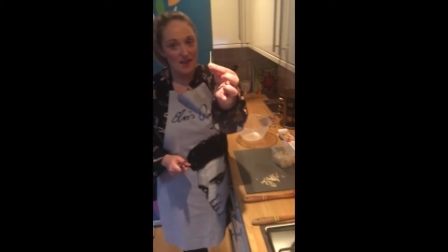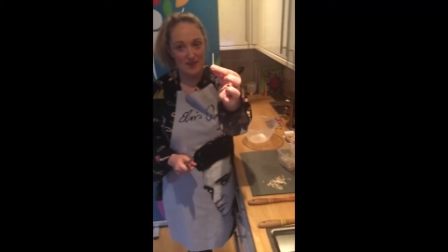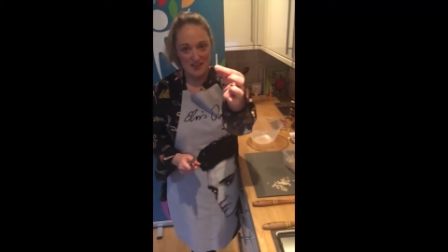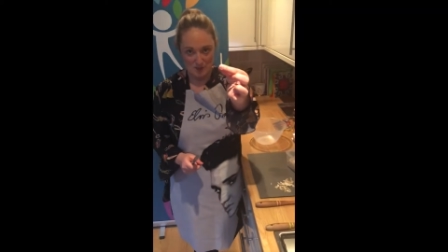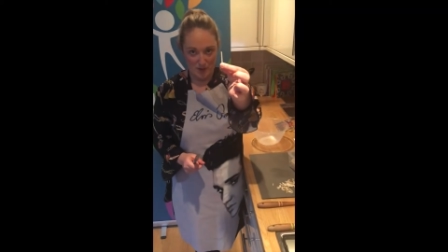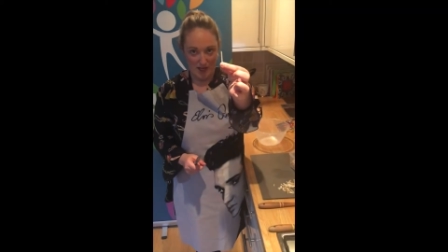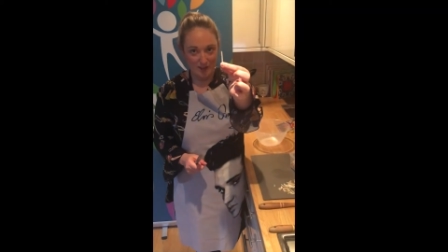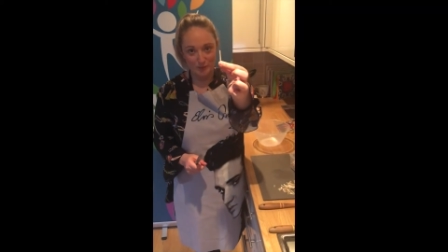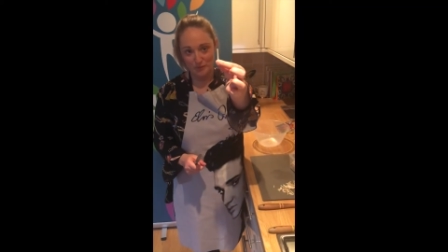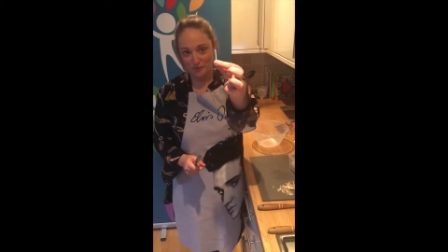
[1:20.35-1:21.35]
this big,
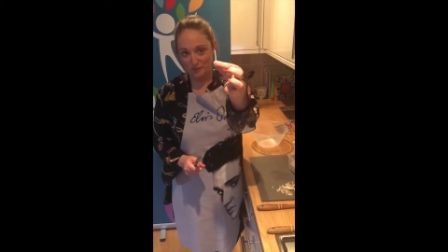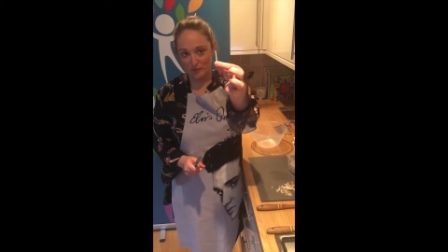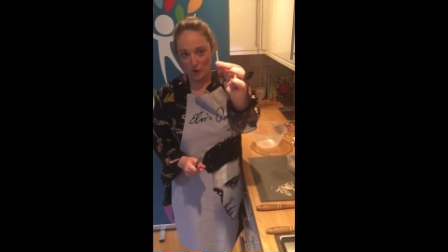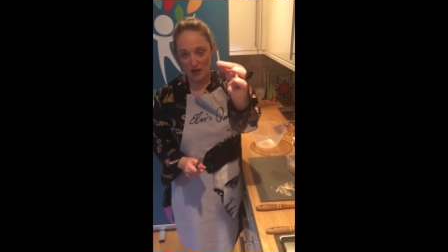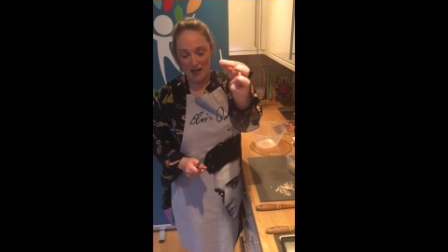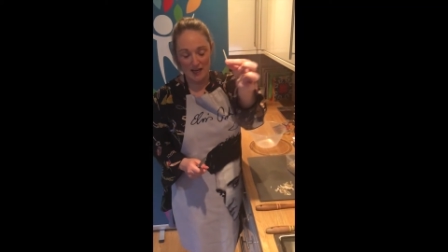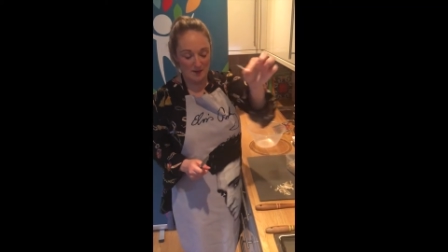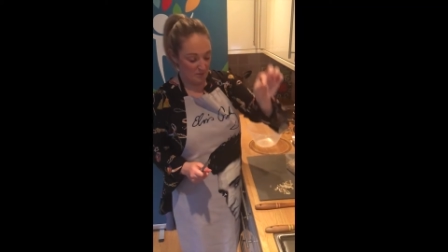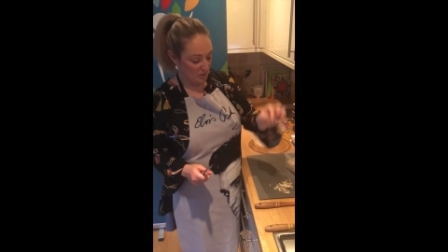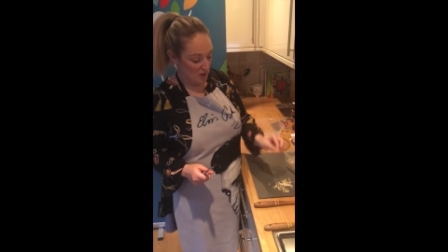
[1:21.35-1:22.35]

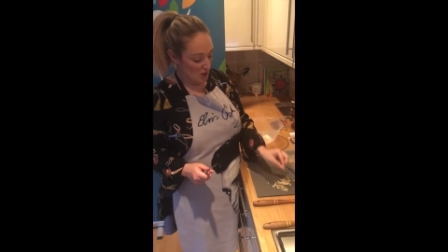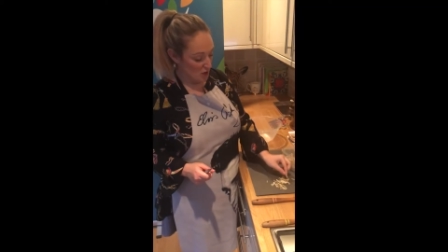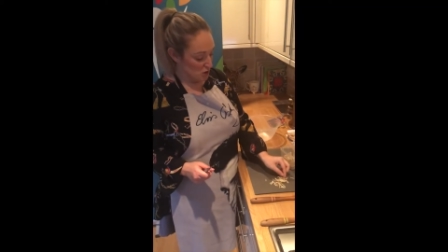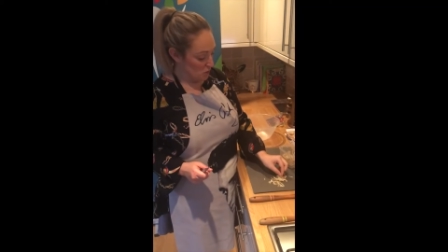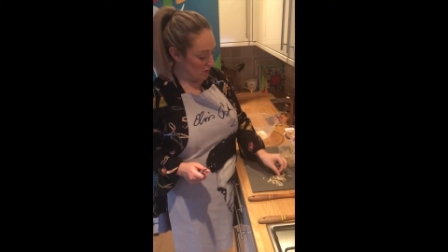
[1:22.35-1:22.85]
okay? Don't